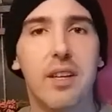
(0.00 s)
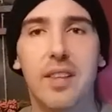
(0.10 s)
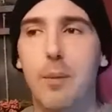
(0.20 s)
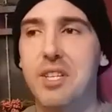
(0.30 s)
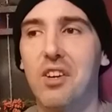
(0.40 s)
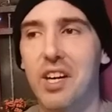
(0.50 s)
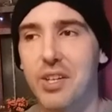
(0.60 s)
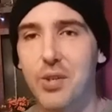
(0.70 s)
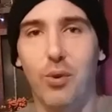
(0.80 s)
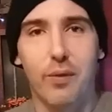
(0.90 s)
That was our
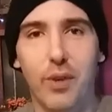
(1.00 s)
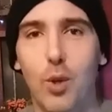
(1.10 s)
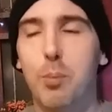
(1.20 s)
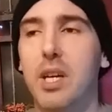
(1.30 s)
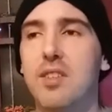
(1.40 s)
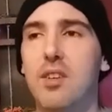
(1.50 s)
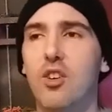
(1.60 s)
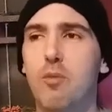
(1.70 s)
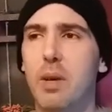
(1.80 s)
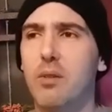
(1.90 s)
honest review because it could
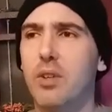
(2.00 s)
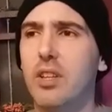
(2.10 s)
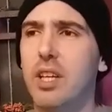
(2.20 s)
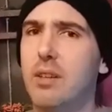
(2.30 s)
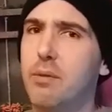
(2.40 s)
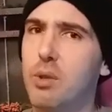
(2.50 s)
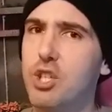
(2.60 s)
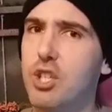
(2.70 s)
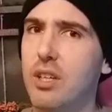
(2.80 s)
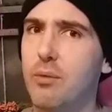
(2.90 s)
have been really
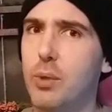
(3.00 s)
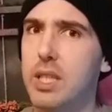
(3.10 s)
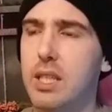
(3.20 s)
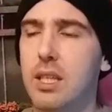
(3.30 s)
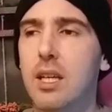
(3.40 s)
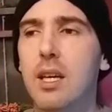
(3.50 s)
unfortunate if we didn't.